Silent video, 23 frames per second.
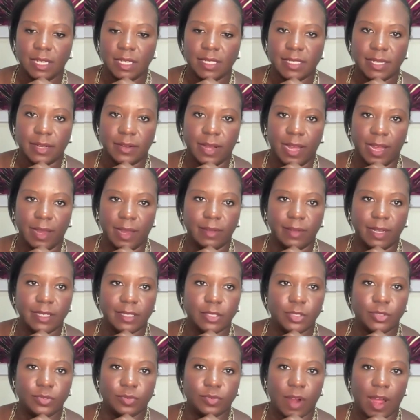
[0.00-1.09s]
So I'm
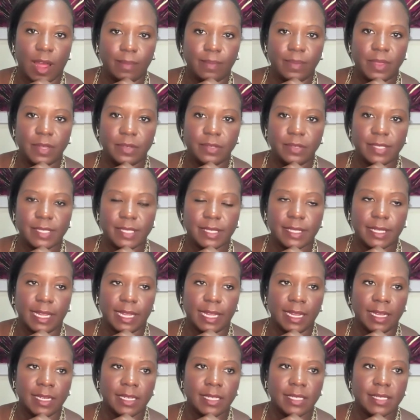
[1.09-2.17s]
going to drop those
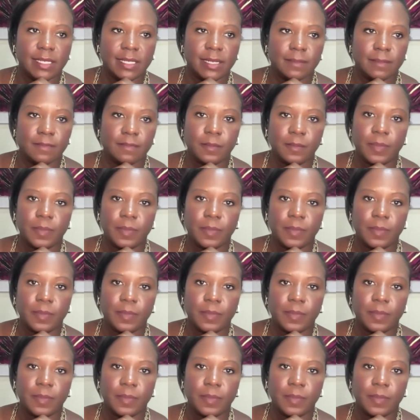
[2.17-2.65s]
links